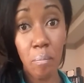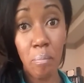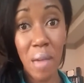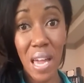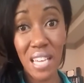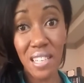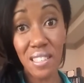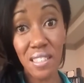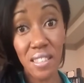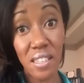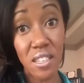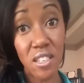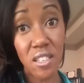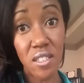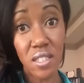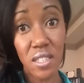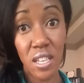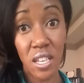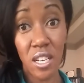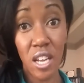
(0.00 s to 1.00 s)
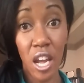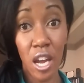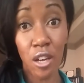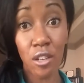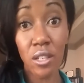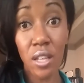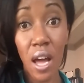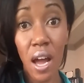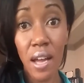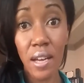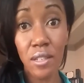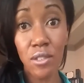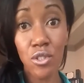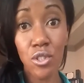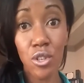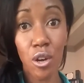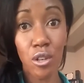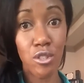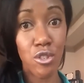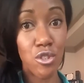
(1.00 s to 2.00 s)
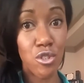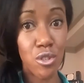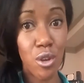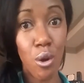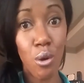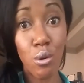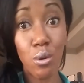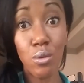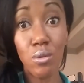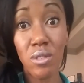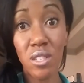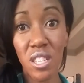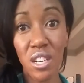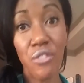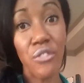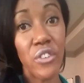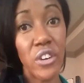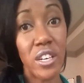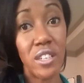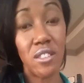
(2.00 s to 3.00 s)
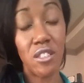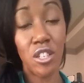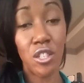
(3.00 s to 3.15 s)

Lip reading: bases and airlines are so different.